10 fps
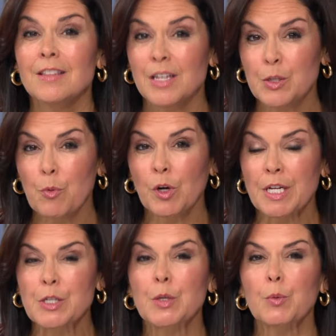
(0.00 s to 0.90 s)
This
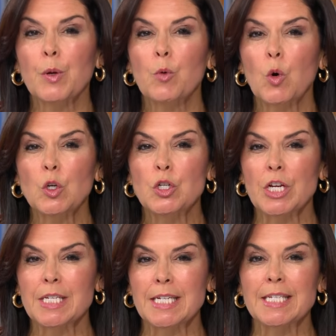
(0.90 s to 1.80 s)
morning, Supreme Court
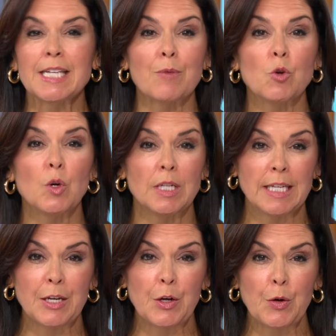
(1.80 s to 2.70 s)
Justice Samuel
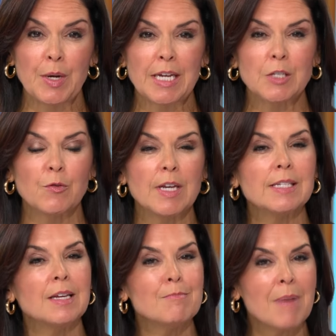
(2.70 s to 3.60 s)
Alito is
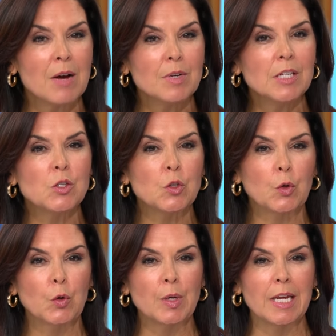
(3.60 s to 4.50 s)
facing mounting
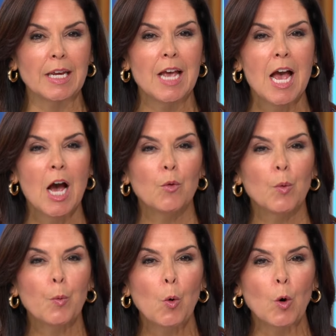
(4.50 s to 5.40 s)
scrutiny. A
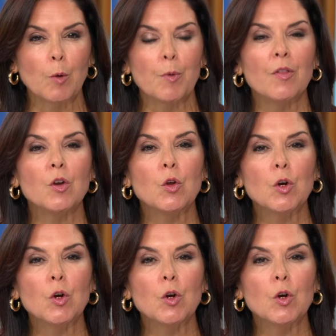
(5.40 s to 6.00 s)
report by the New